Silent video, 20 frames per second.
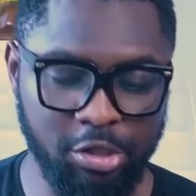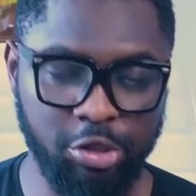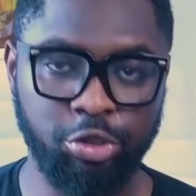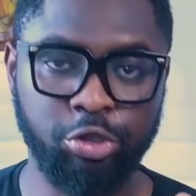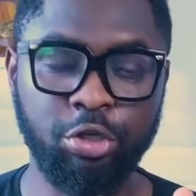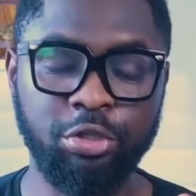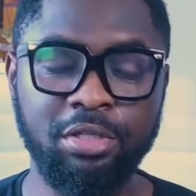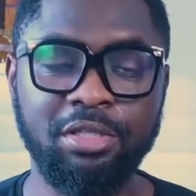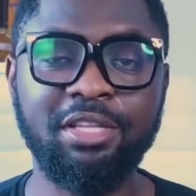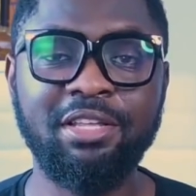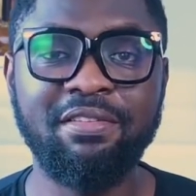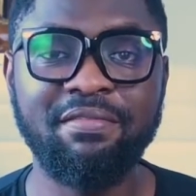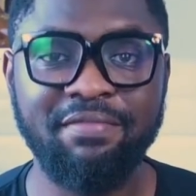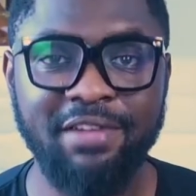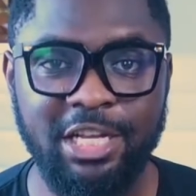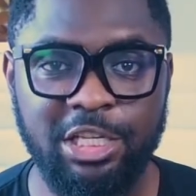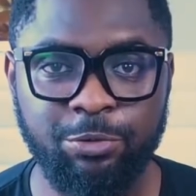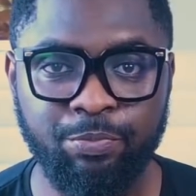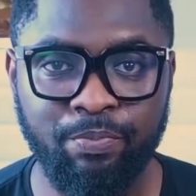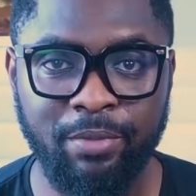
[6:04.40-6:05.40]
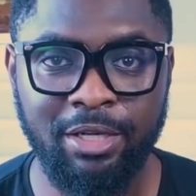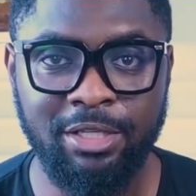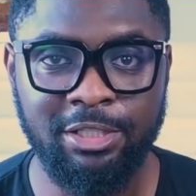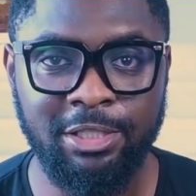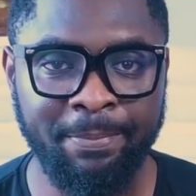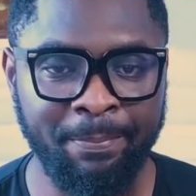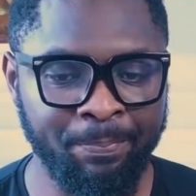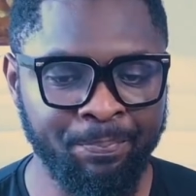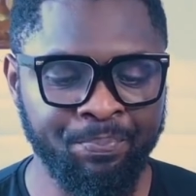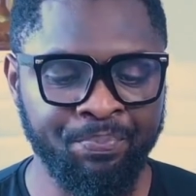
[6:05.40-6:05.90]
shorter the
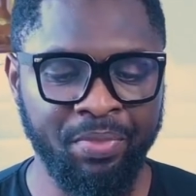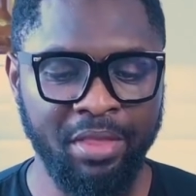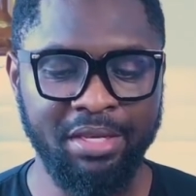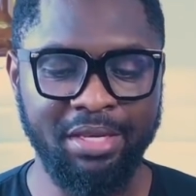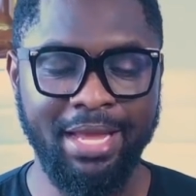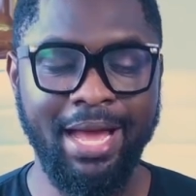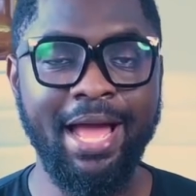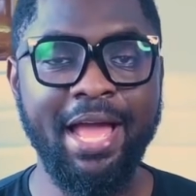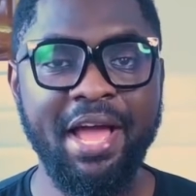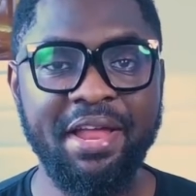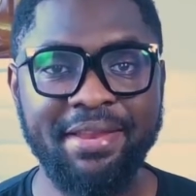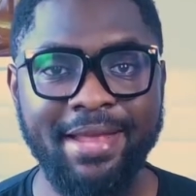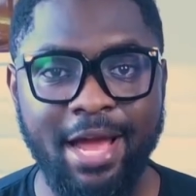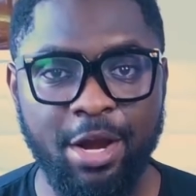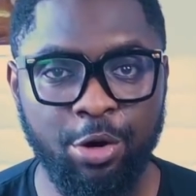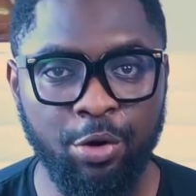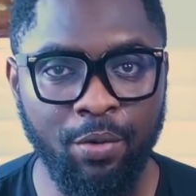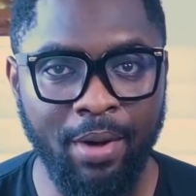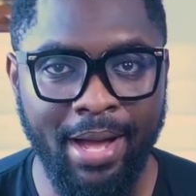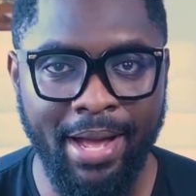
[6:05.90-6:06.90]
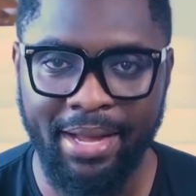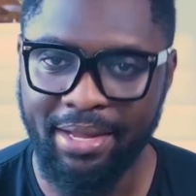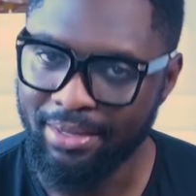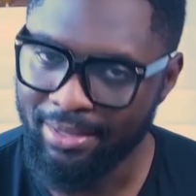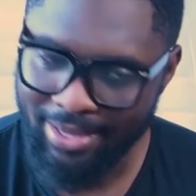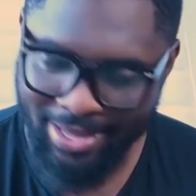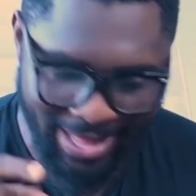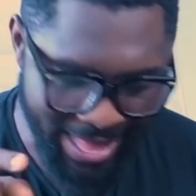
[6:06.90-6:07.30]
investment, the higher the ROI.